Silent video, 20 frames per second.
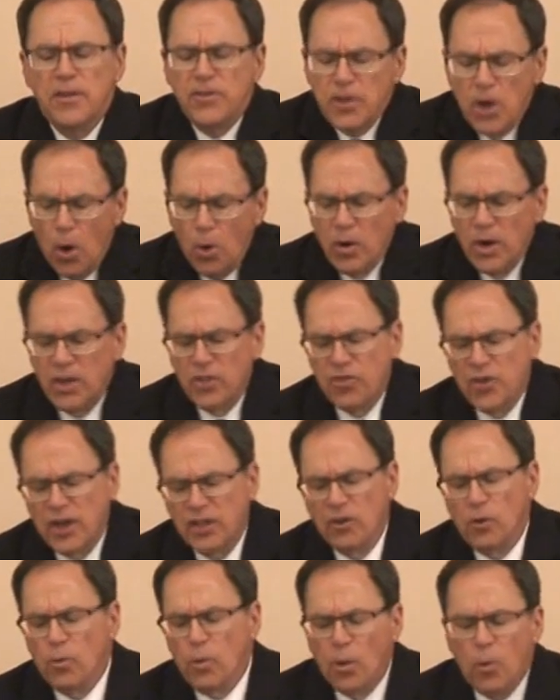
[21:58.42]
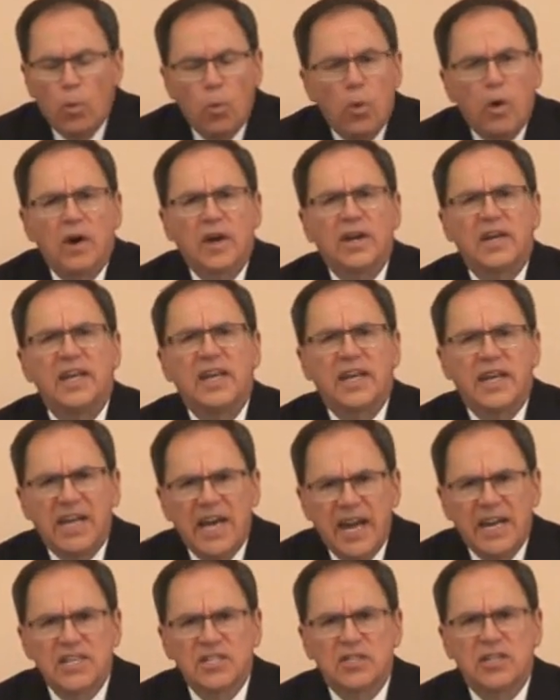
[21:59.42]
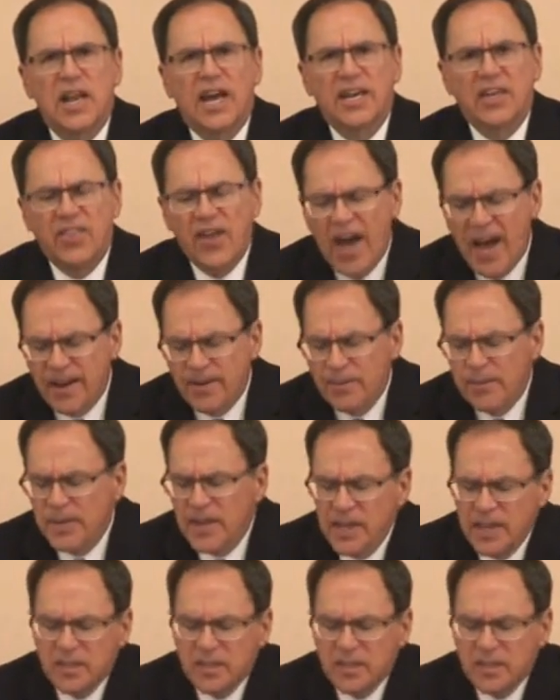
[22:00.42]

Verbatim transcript: The only thing that will work in a case like that